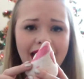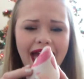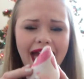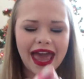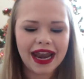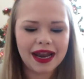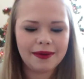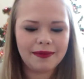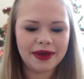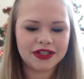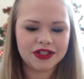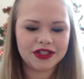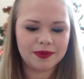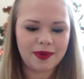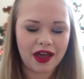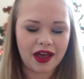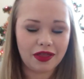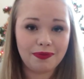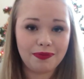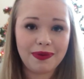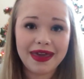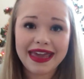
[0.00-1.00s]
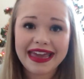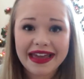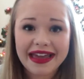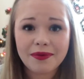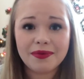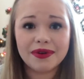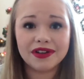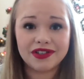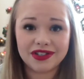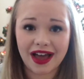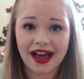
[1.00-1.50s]
and it makes your bath
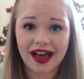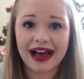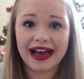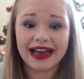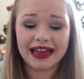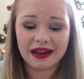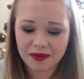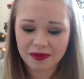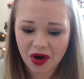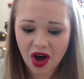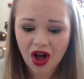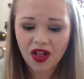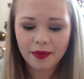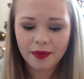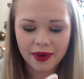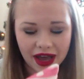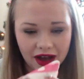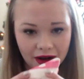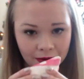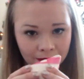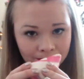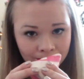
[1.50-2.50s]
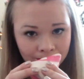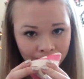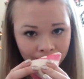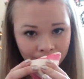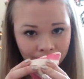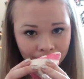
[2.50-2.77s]
pink, which I am all about.